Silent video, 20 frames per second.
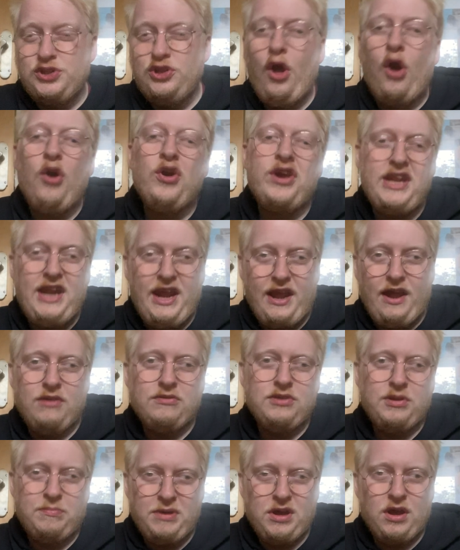knocking it
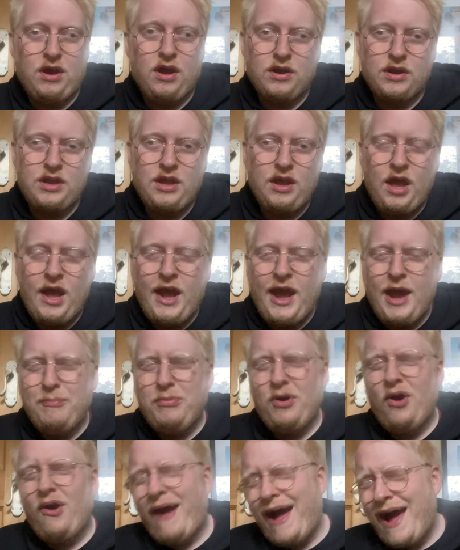out the park,
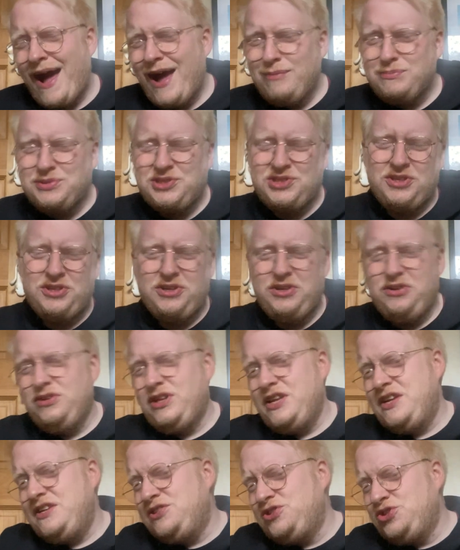but
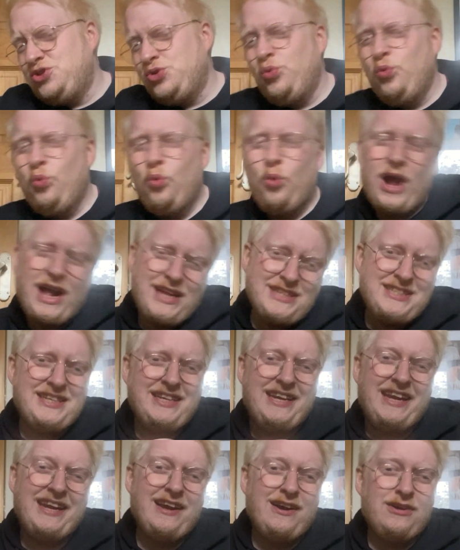absolutely
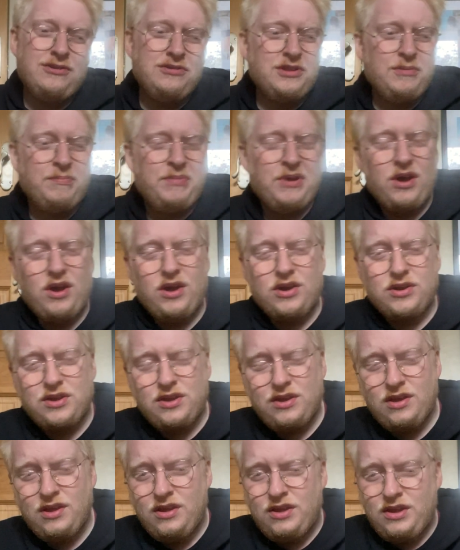twatting it out of the
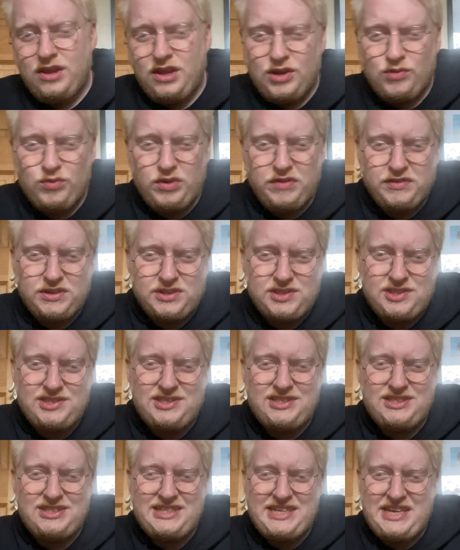park with a
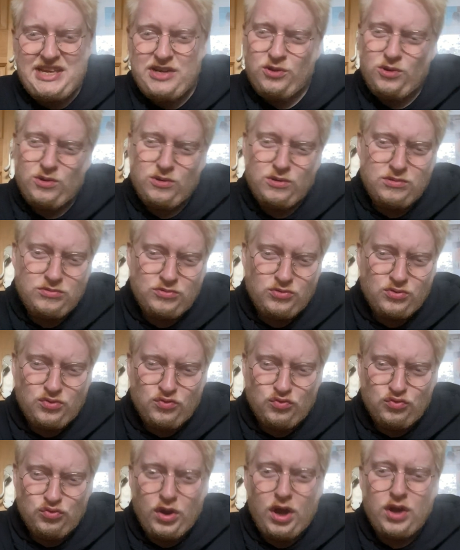steel
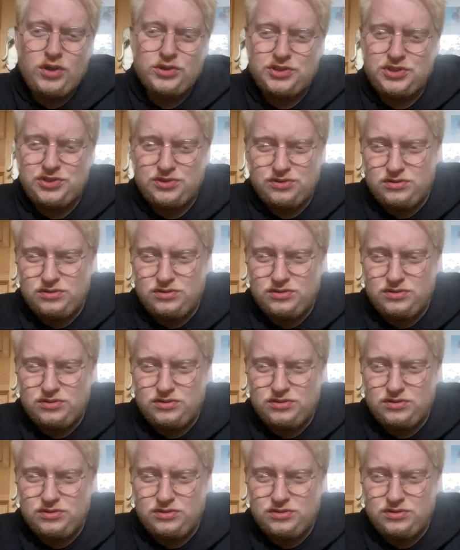rod